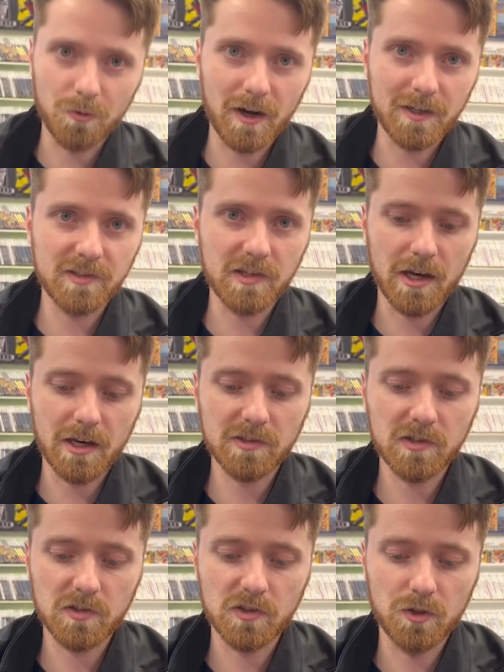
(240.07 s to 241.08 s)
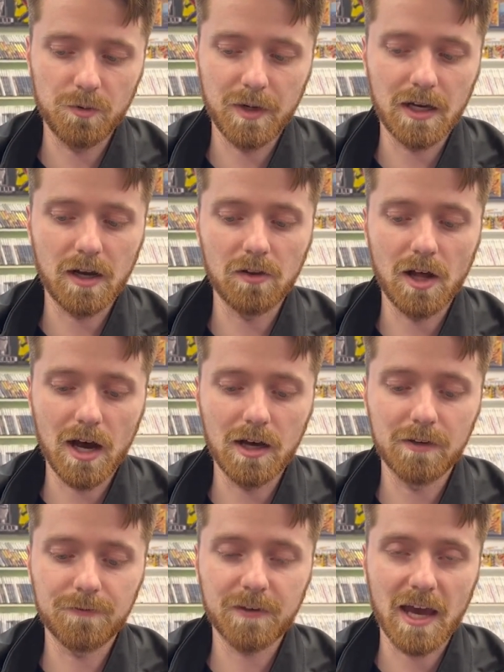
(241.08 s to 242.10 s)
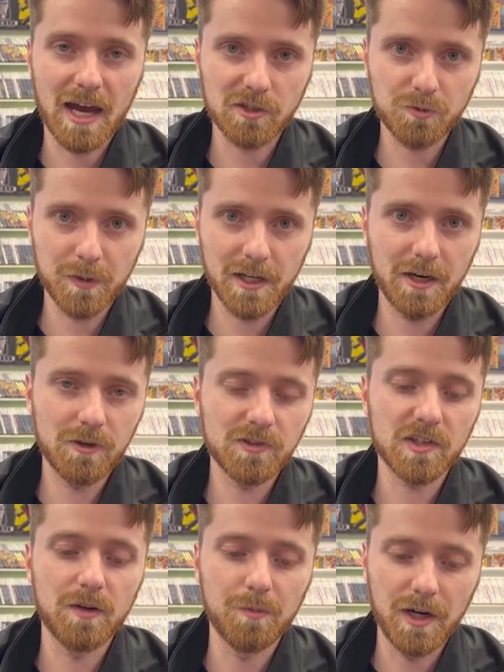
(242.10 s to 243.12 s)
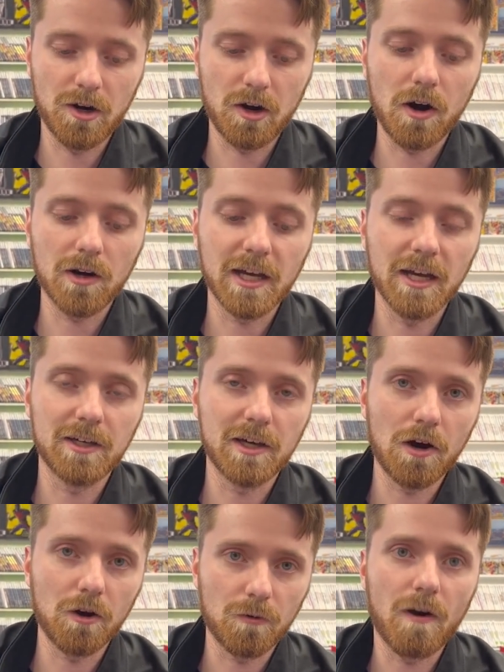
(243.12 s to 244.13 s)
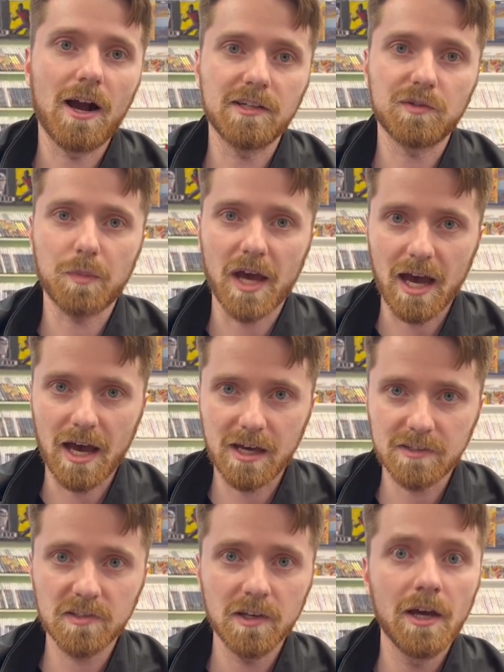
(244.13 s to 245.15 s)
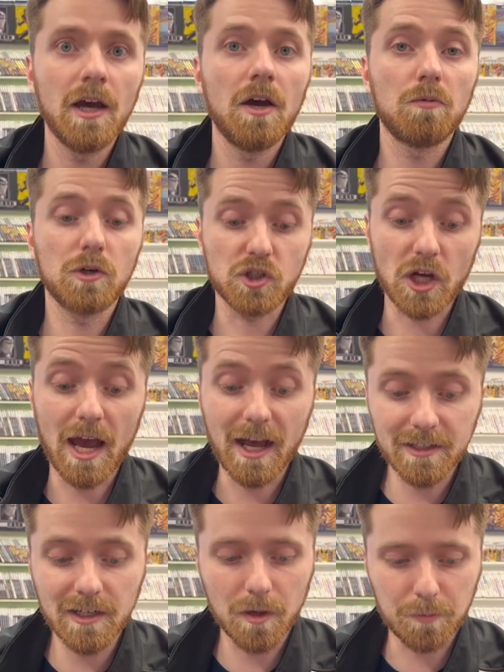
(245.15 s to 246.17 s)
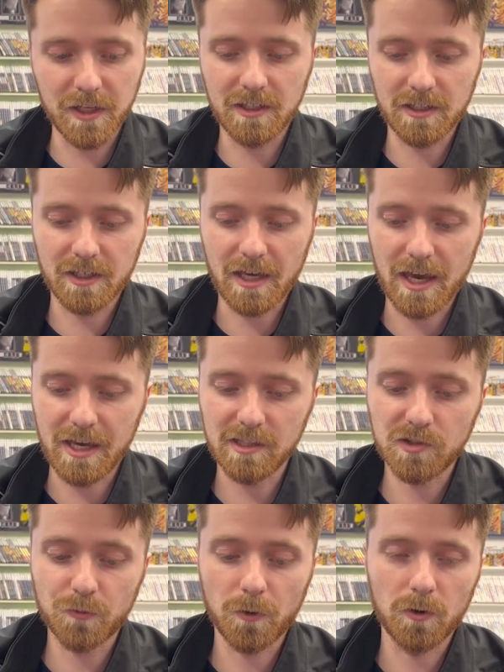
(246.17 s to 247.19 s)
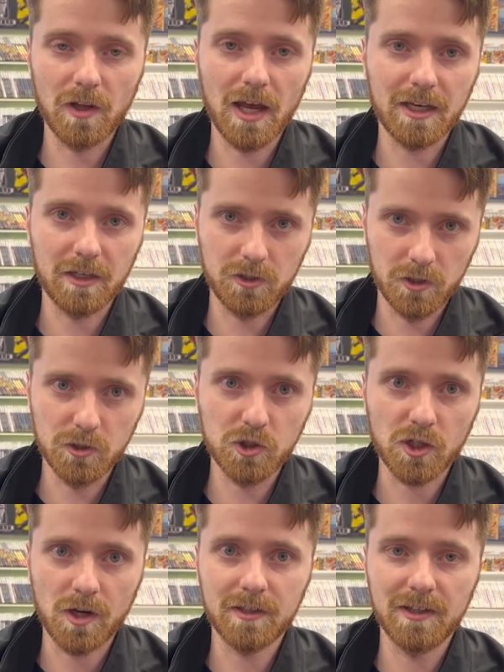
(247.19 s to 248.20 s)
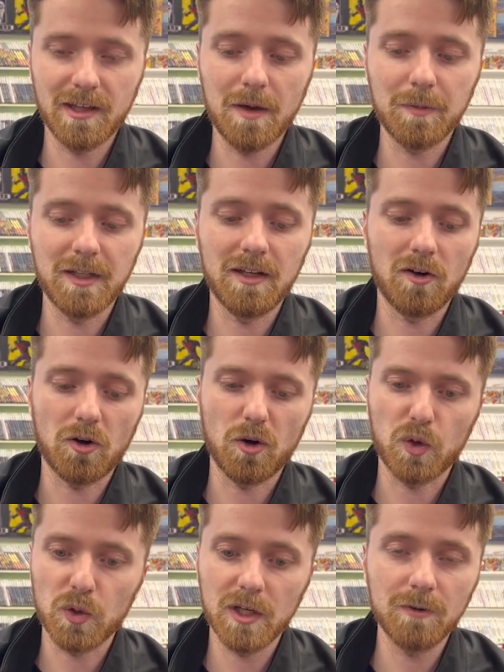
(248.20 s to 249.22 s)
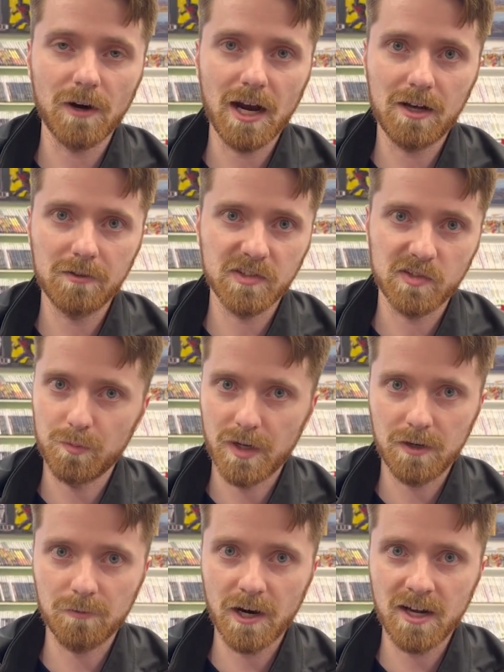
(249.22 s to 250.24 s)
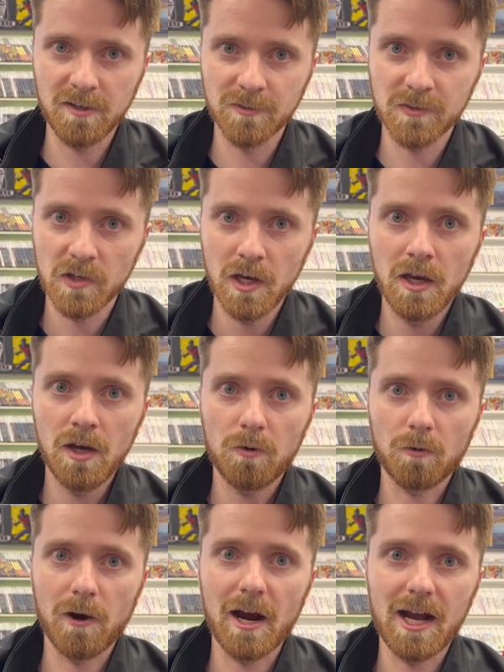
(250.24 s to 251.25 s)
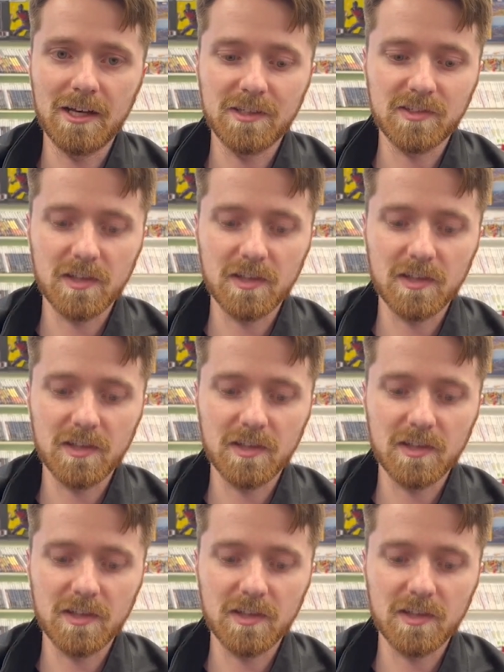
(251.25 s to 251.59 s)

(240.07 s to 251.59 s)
YCS assuming a lot of cash players in the mirror are going to go Rise Pass, which ended up being the case for a good chunk of them in the early rounds, mid rounds. Whereas